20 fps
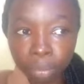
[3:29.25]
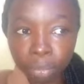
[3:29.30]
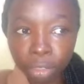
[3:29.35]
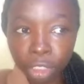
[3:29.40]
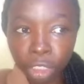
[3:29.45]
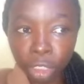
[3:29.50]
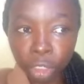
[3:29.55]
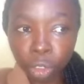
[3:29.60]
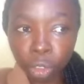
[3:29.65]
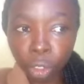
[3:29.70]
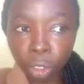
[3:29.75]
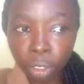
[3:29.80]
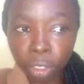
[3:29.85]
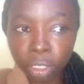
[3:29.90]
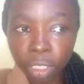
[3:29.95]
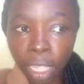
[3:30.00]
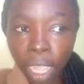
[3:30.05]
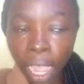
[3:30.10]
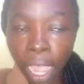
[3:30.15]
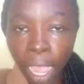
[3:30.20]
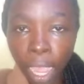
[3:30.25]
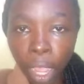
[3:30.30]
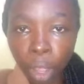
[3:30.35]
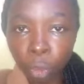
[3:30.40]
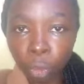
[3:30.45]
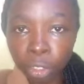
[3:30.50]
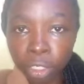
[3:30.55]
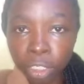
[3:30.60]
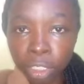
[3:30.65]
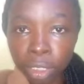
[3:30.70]
she told her
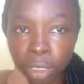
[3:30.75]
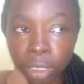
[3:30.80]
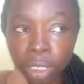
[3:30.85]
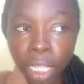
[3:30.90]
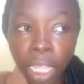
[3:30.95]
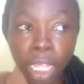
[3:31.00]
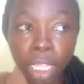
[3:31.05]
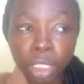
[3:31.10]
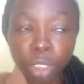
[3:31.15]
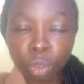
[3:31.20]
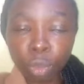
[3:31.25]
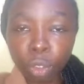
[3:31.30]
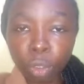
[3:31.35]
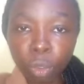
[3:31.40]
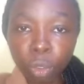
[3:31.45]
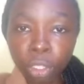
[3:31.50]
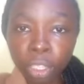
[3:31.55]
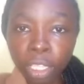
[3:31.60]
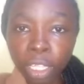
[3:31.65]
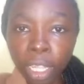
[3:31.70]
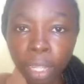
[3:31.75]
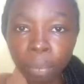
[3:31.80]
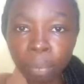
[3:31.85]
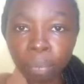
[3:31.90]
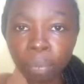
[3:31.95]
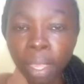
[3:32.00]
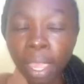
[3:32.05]
audience to go there